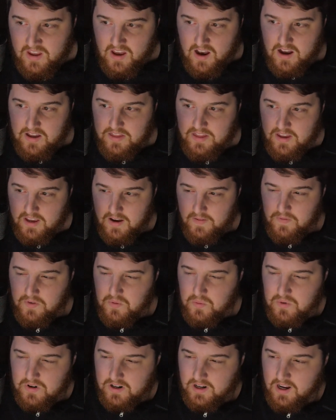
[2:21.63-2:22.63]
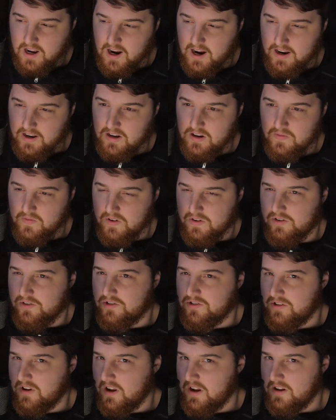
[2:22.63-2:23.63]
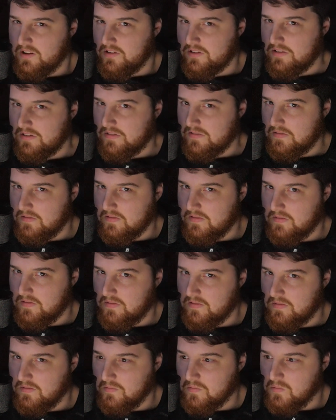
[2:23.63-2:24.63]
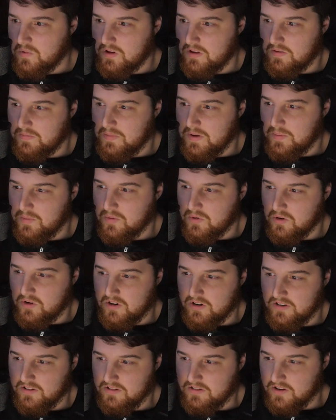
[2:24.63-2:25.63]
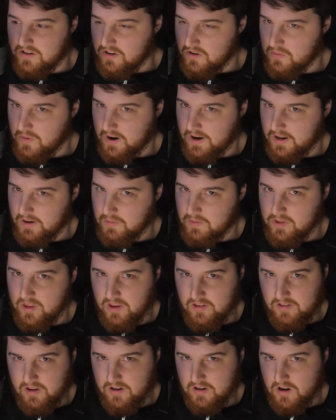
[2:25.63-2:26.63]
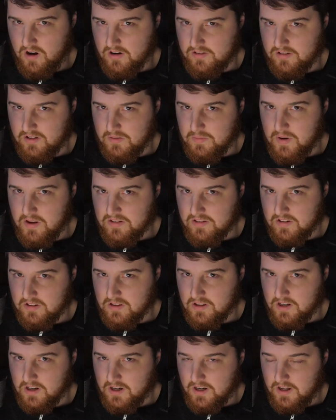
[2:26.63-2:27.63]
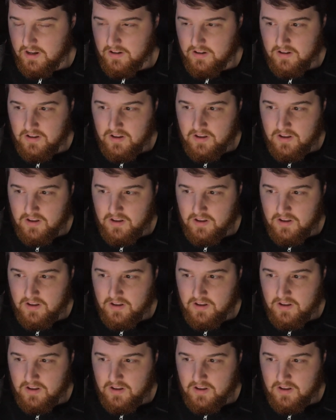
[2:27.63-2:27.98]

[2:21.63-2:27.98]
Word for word: I think everyone kind of understands what people are insinuating when they say toxic masculinity,